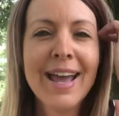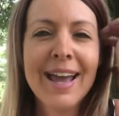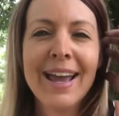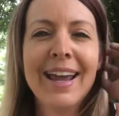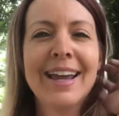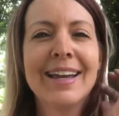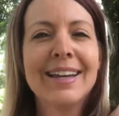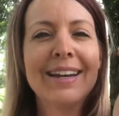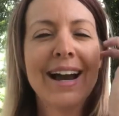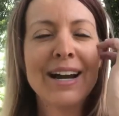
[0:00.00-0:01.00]

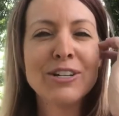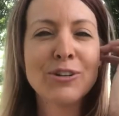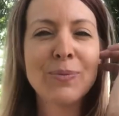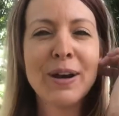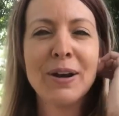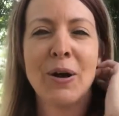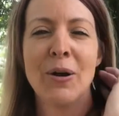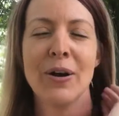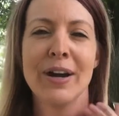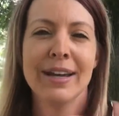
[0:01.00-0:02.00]
And I just read it
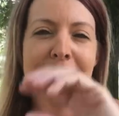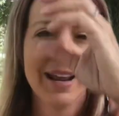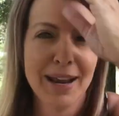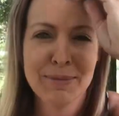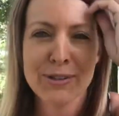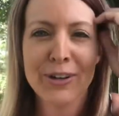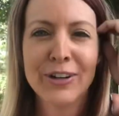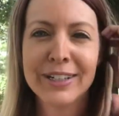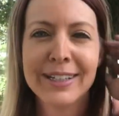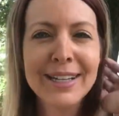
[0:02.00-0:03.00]
on
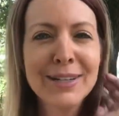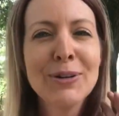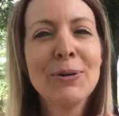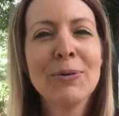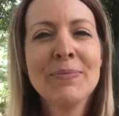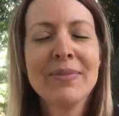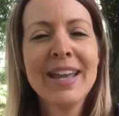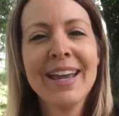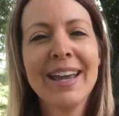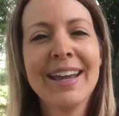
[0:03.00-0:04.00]
Amazon Kindle.
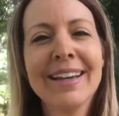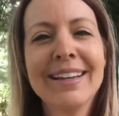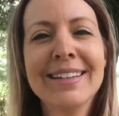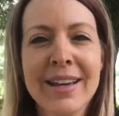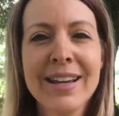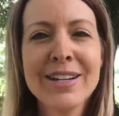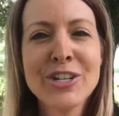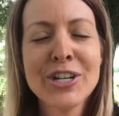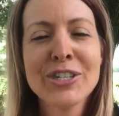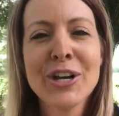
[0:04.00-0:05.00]
And
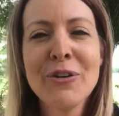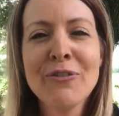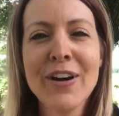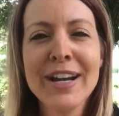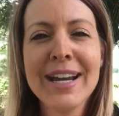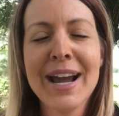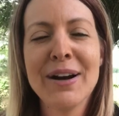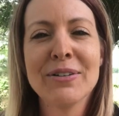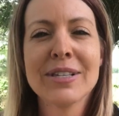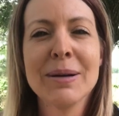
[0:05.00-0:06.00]
it's just so funny
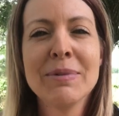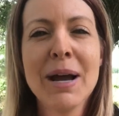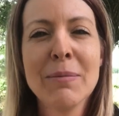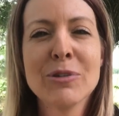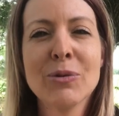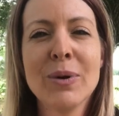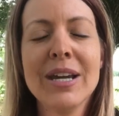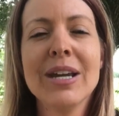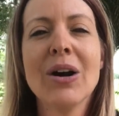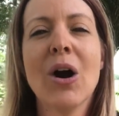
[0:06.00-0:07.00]
how sometimes
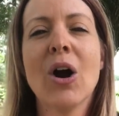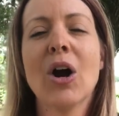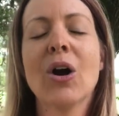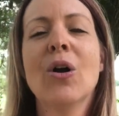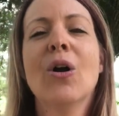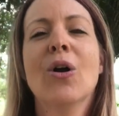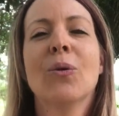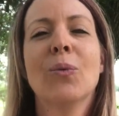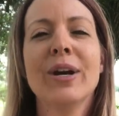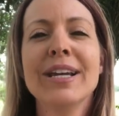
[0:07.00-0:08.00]
we are
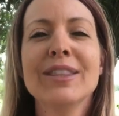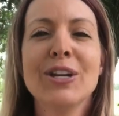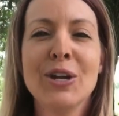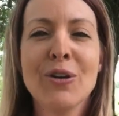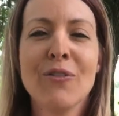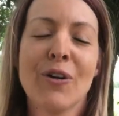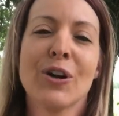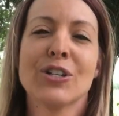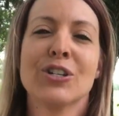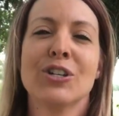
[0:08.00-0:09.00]
wanting the
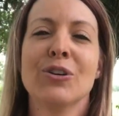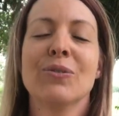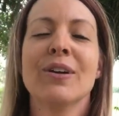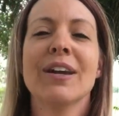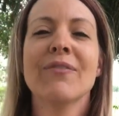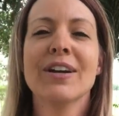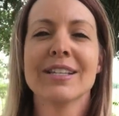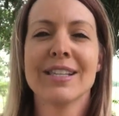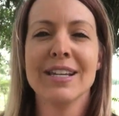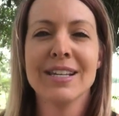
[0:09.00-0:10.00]
universe to give
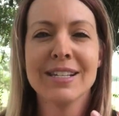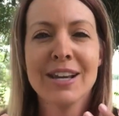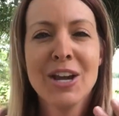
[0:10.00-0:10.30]
us these